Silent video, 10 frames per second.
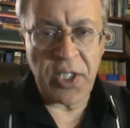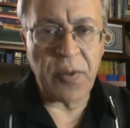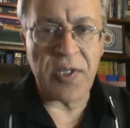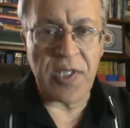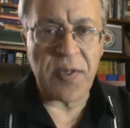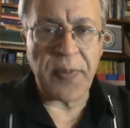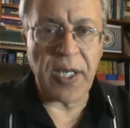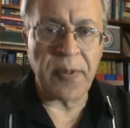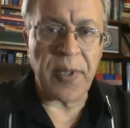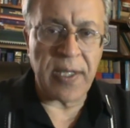was
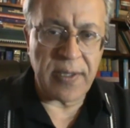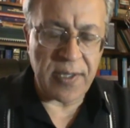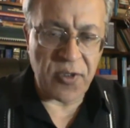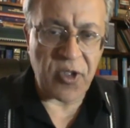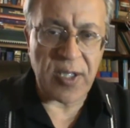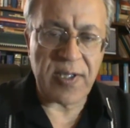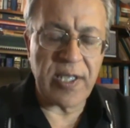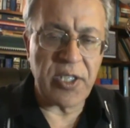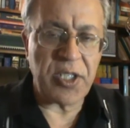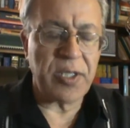inspired by this
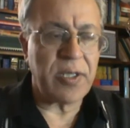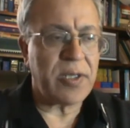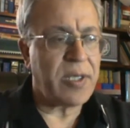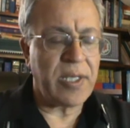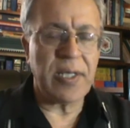translation,